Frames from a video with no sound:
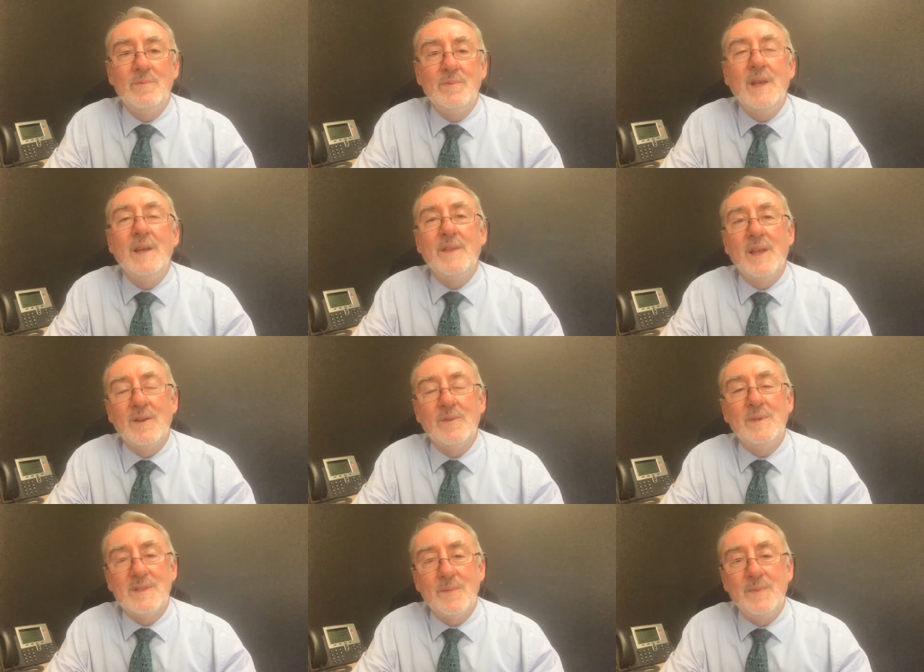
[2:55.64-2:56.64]
yeah, that will
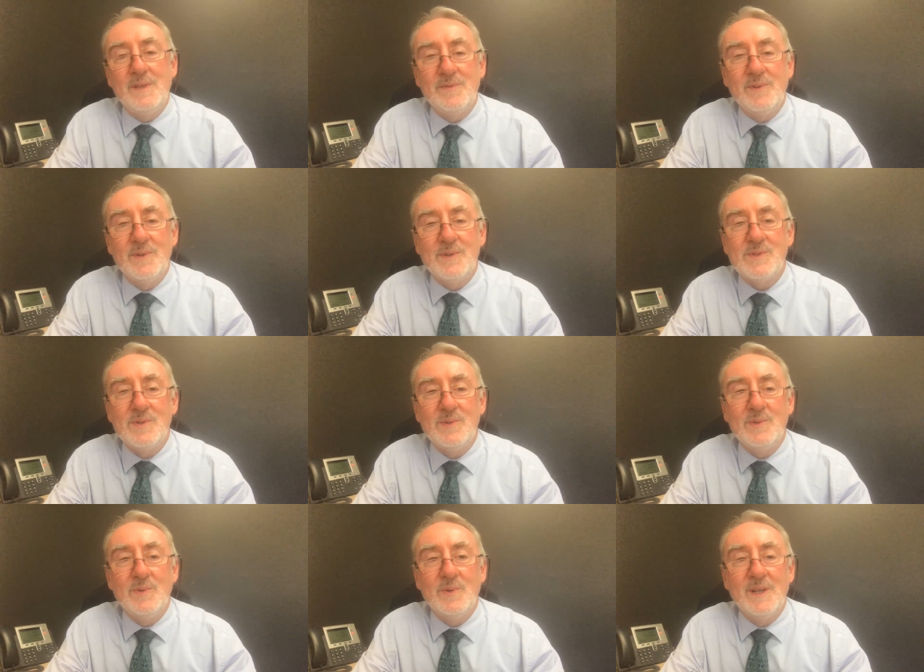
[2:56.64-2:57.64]
be something for us
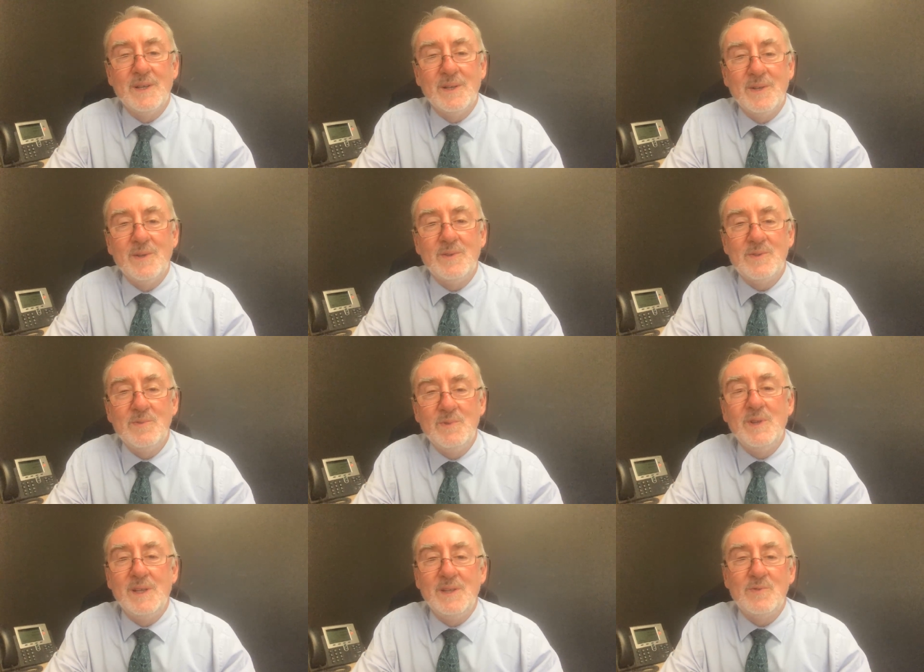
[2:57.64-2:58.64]
to uh, to
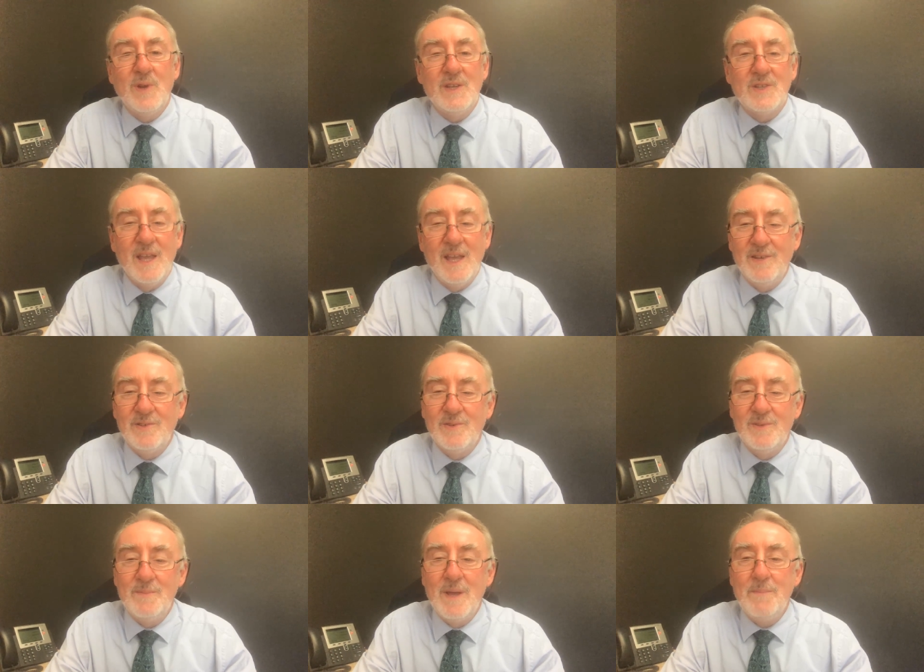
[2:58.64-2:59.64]
really treasure and
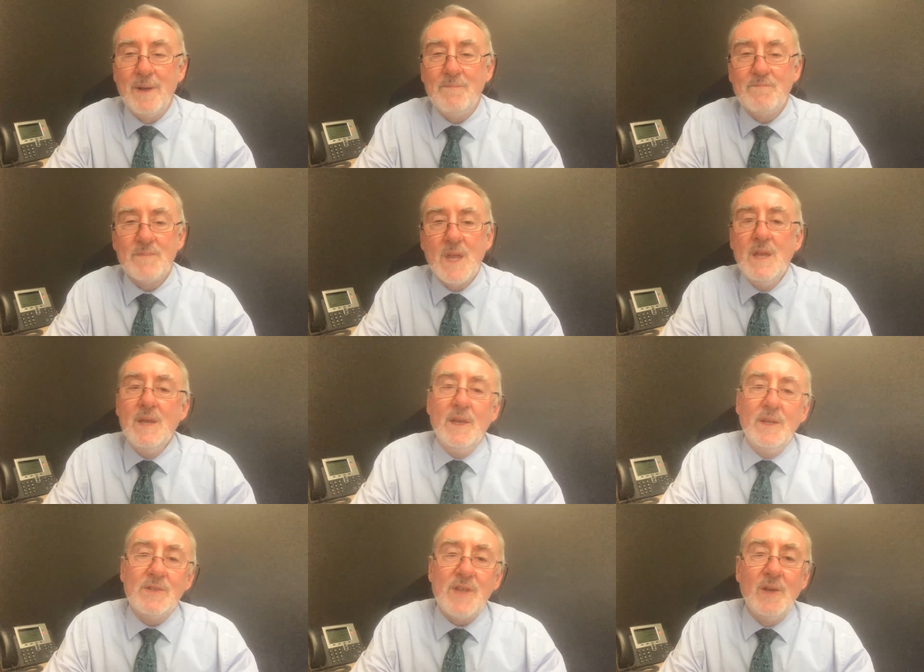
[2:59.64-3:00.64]
to remember.
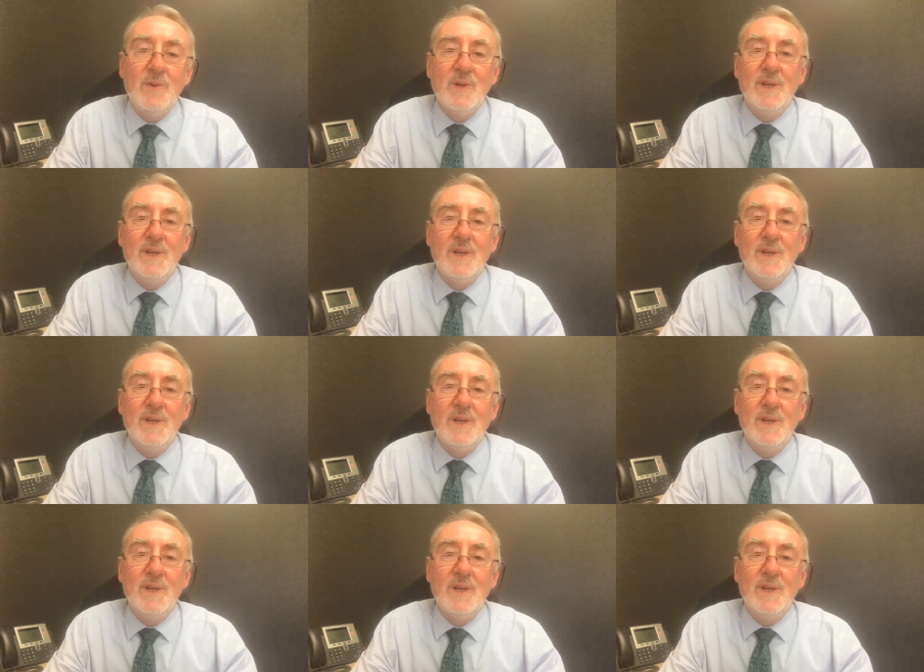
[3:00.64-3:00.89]
So